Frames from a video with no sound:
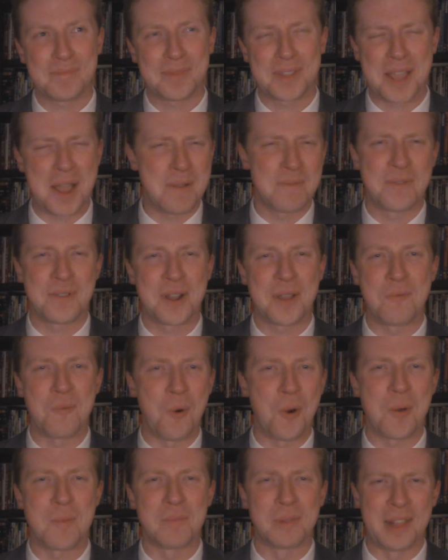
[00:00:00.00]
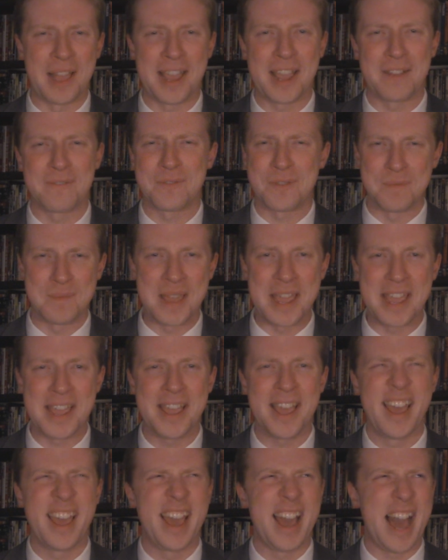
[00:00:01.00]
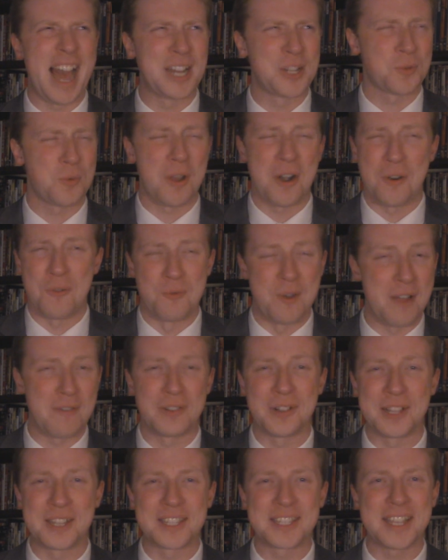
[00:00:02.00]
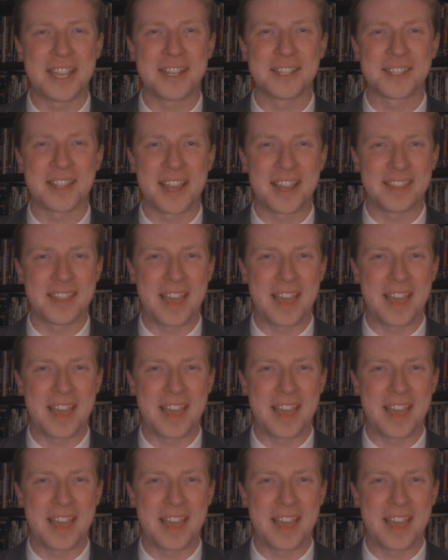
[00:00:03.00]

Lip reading: comforting warm blanket for me. I just want to revel in scenes like